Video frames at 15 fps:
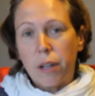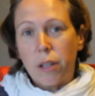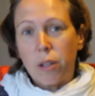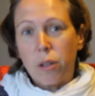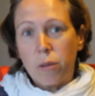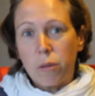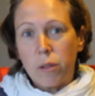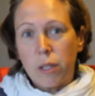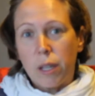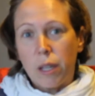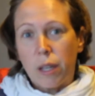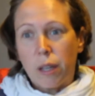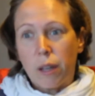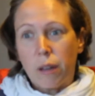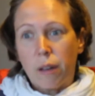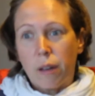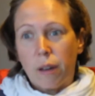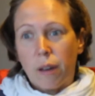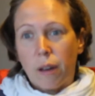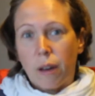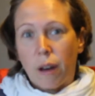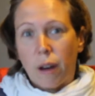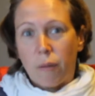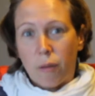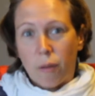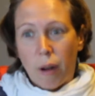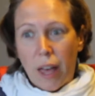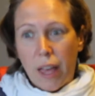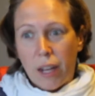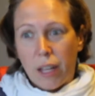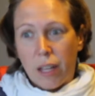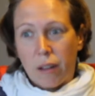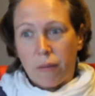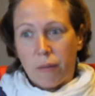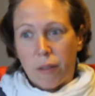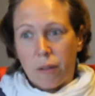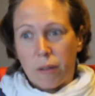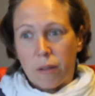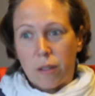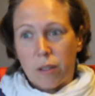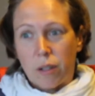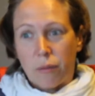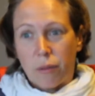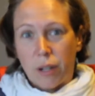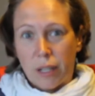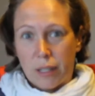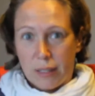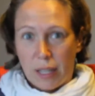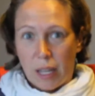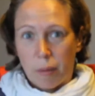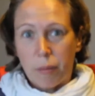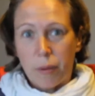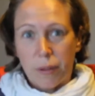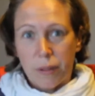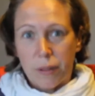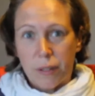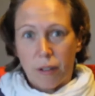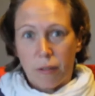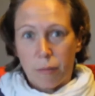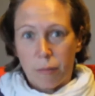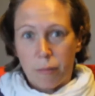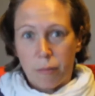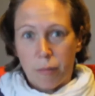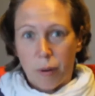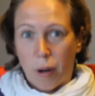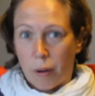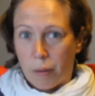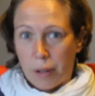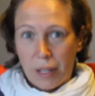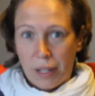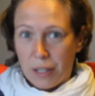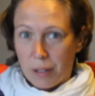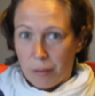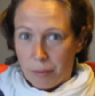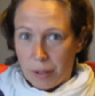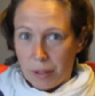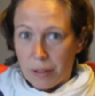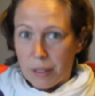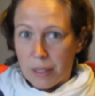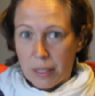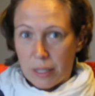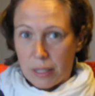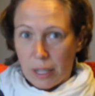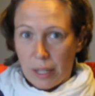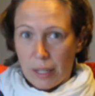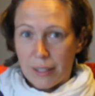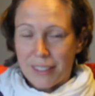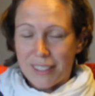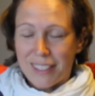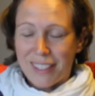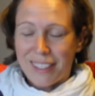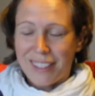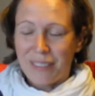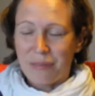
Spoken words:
using a variety of those different examples of pottery in different states.